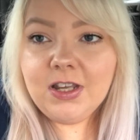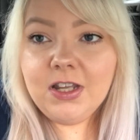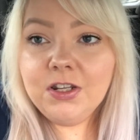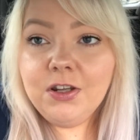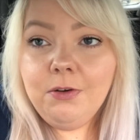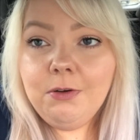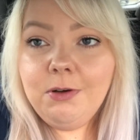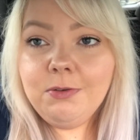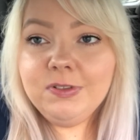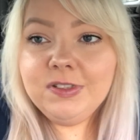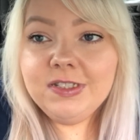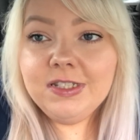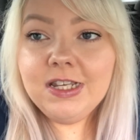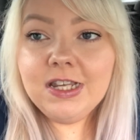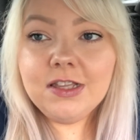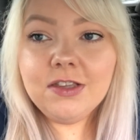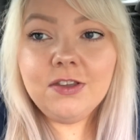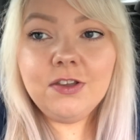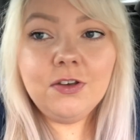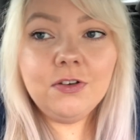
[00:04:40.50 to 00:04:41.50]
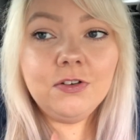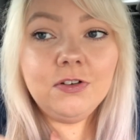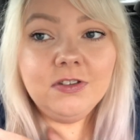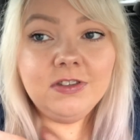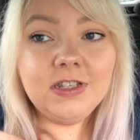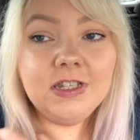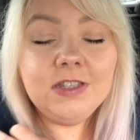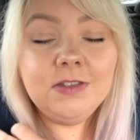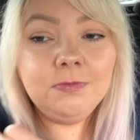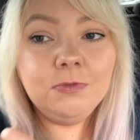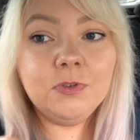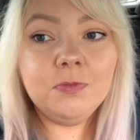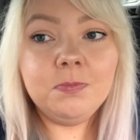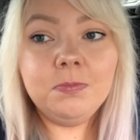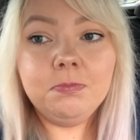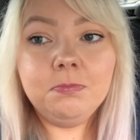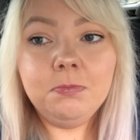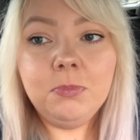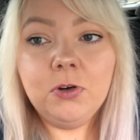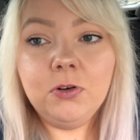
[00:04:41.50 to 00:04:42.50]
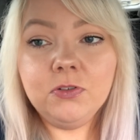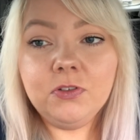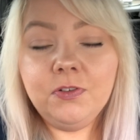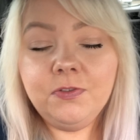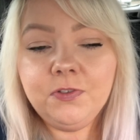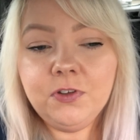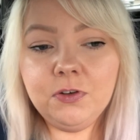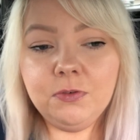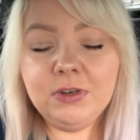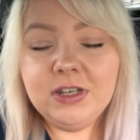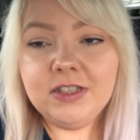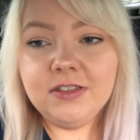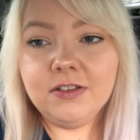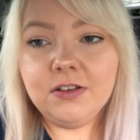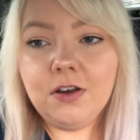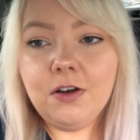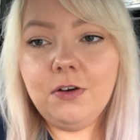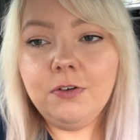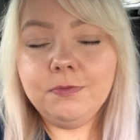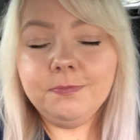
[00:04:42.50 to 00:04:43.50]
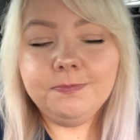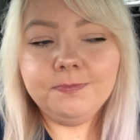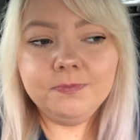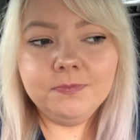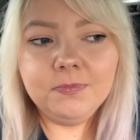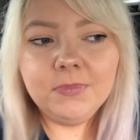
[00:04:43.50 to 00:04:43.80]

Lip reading: knew I was seeing 2 because this was booked a few weeks ago.